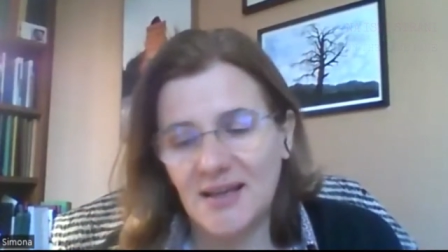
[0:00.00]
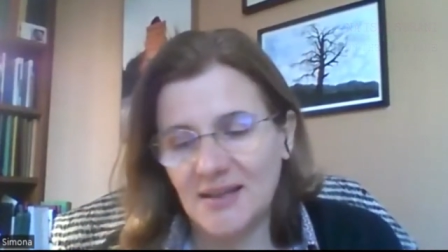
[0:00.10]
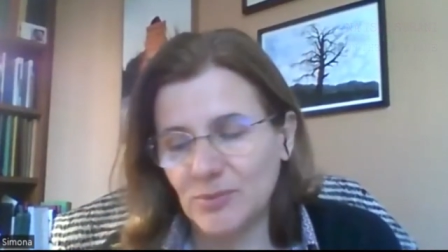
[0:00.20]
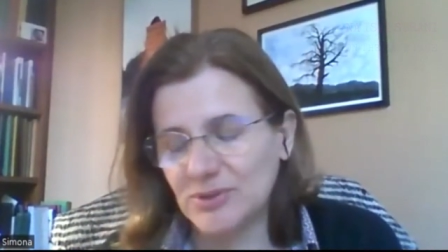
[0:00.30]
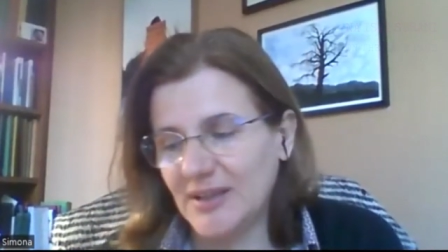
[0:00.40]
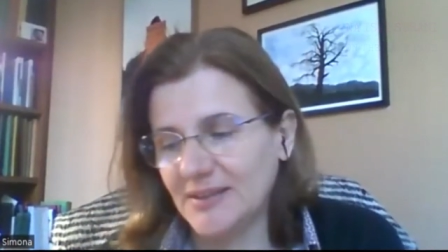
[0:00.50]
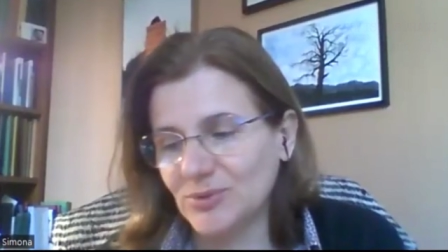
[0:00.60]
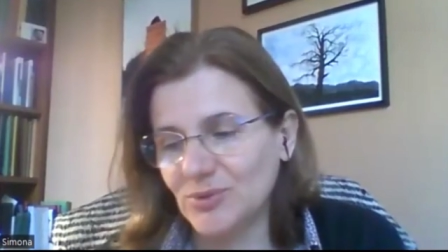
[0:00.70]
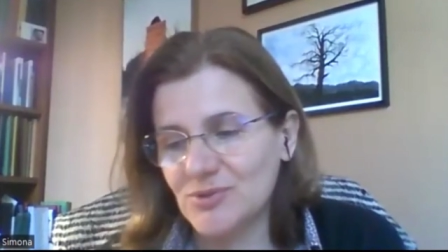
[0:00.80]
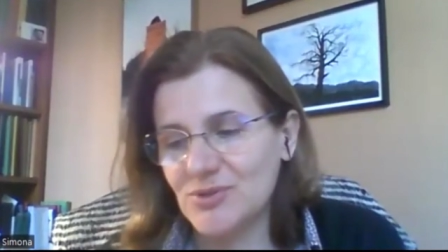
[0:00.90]
I would add
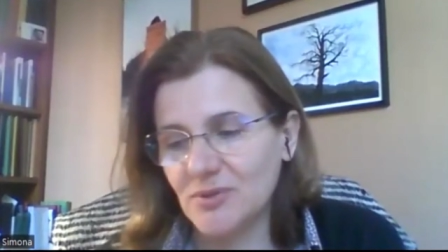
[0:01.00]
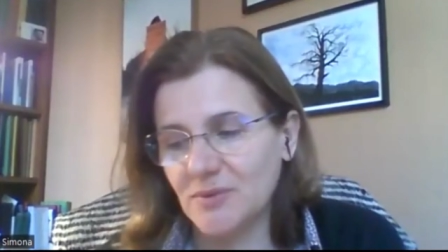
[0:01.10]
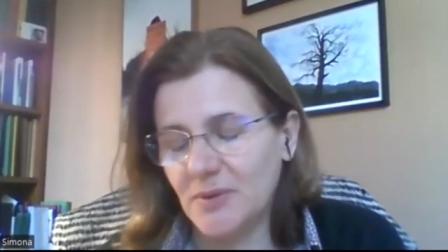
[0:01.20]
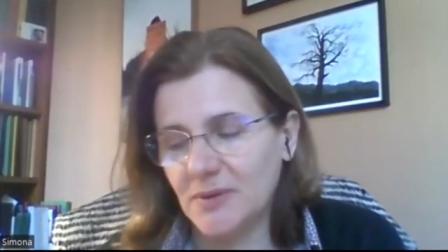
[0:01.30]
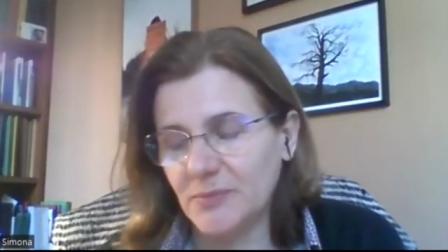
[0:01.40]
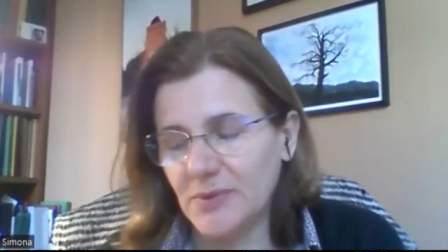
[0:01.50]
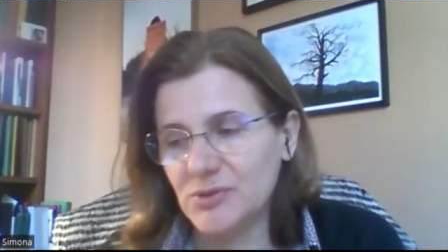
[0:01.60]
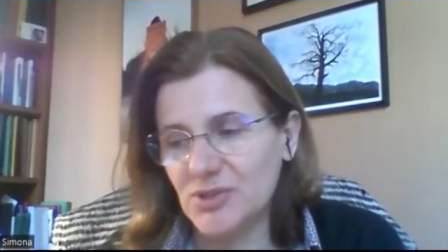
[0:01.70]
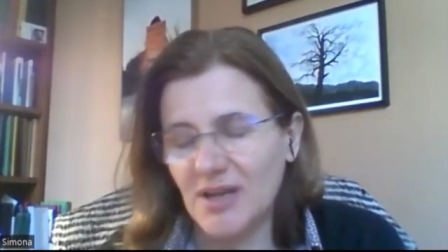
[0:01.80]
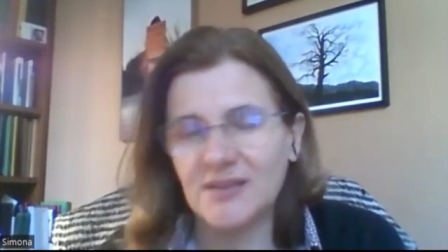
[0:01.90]
also,
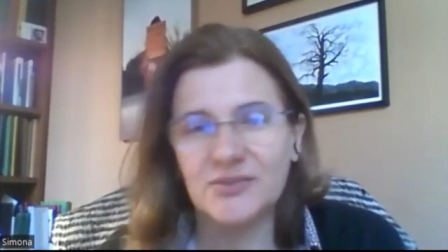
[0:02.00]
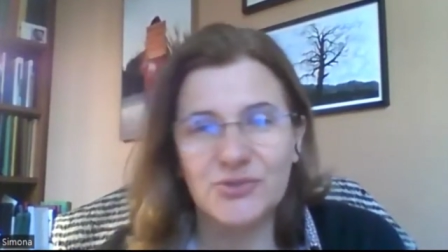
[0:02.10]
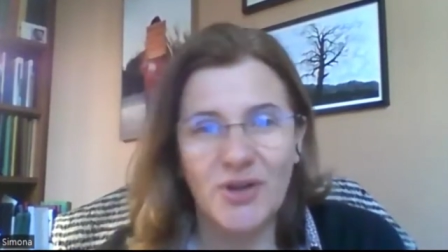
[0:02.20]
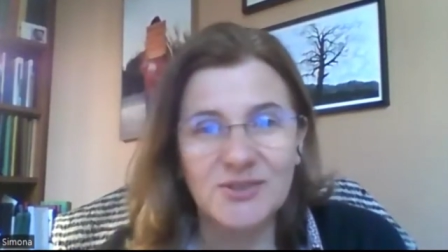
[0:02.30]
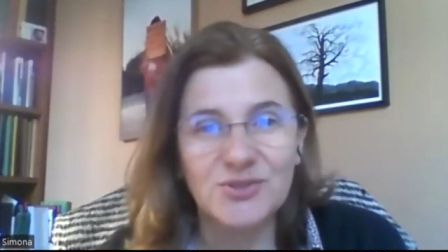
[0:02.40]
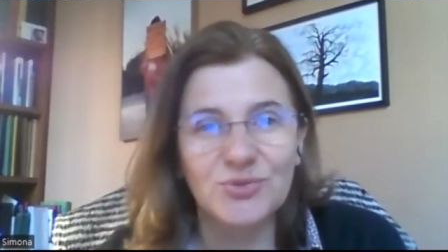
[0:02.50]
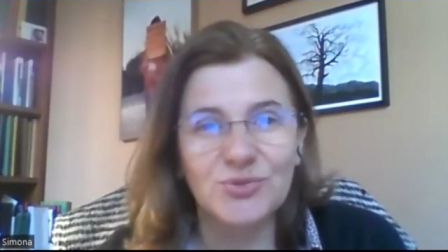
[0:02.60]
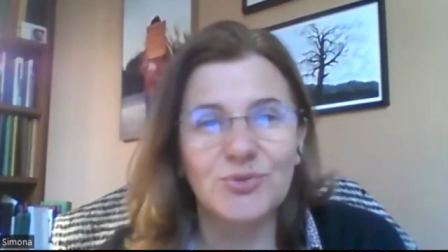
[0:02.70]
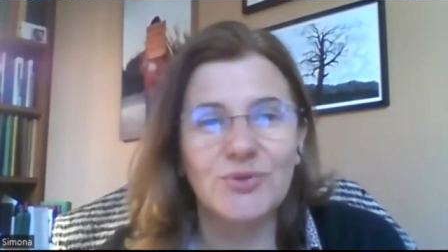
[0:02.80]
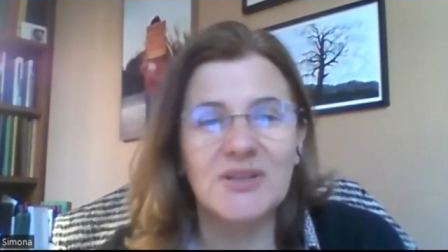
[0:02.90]
which I try to
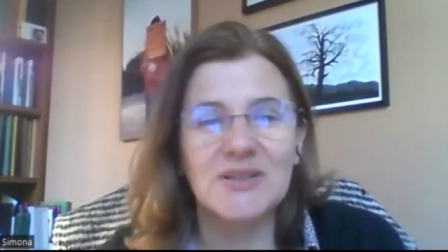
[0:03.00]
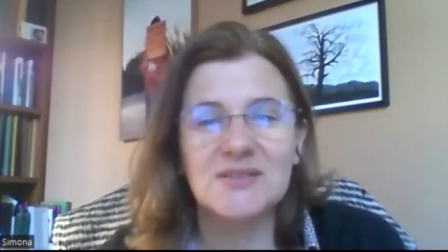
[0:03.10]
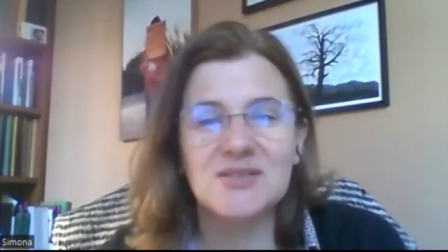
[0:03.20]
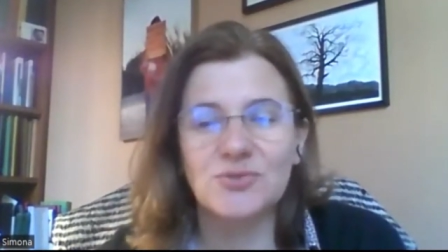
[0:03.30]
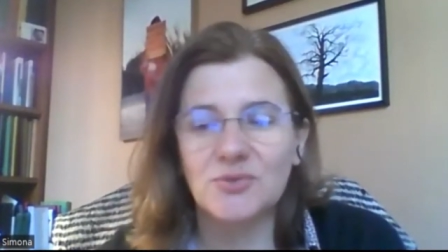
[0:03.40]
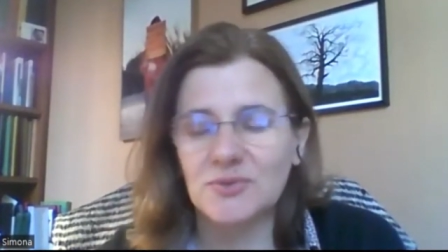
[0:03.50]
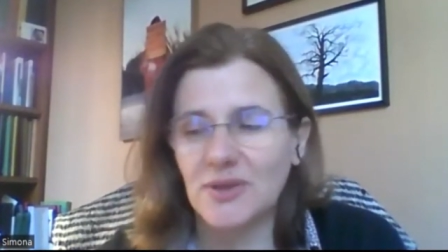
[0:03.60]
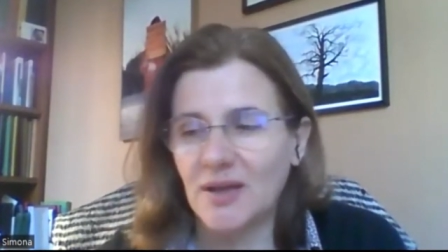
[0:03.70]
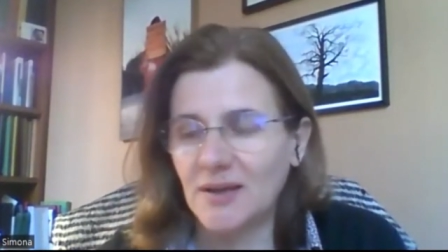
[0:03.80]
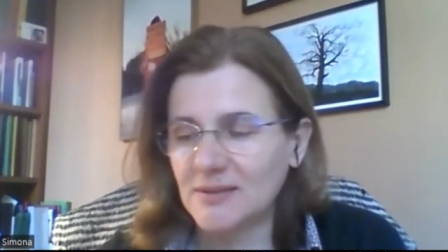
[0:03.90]
do, is to
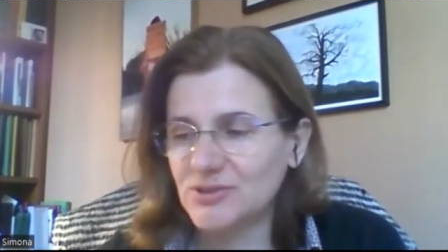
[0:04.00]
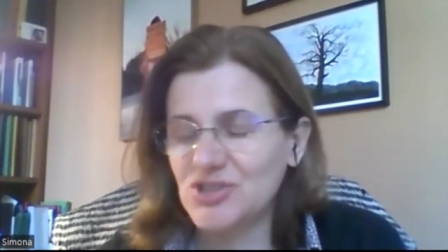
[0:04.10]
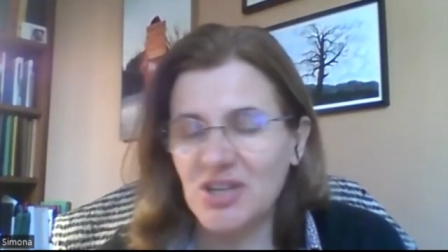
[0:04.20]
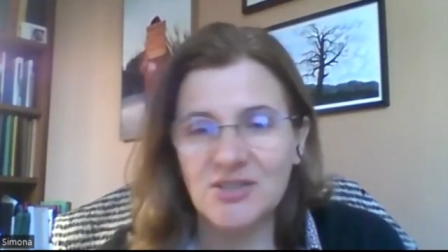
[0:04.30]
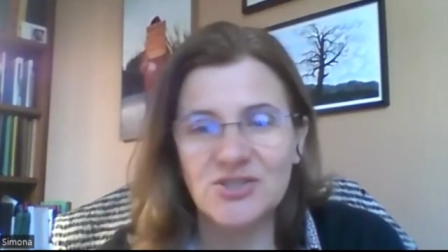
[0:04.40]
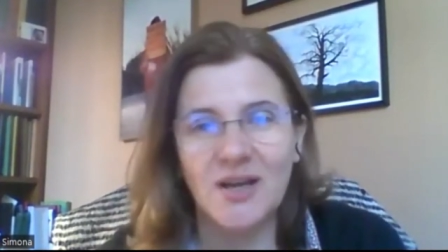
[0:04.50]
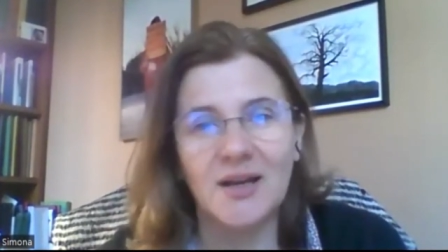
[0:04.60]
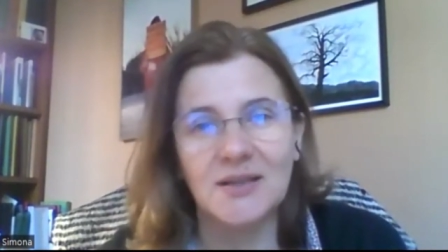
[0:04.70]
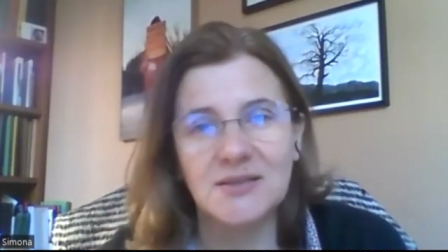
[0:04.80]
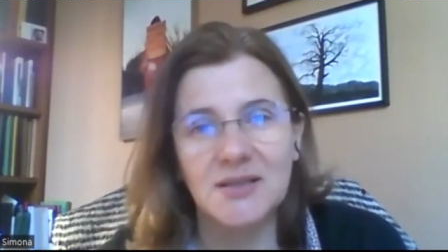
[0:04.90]
change the
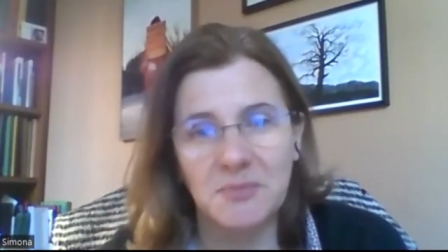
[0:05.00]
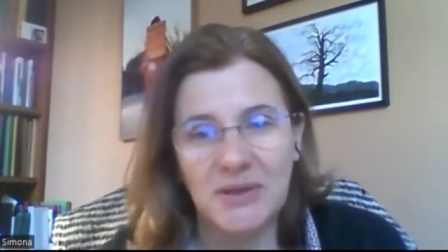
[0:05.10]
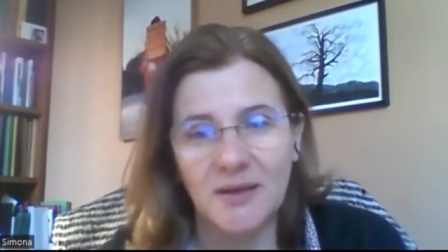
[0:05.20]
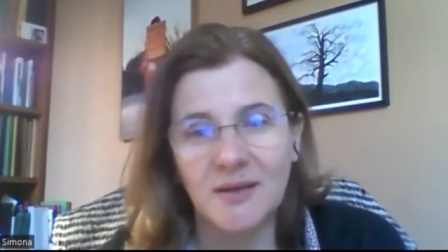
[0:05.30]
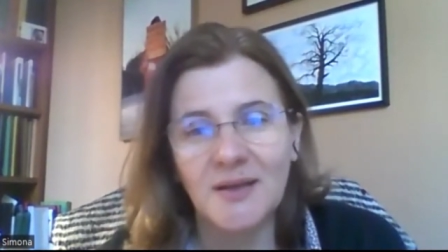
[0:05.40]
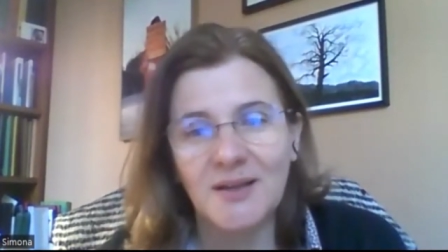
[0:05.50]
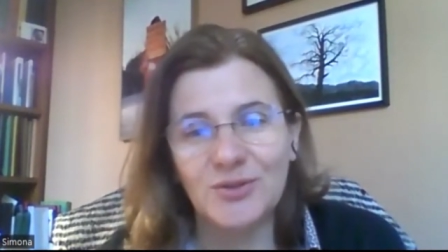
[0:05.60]
academia,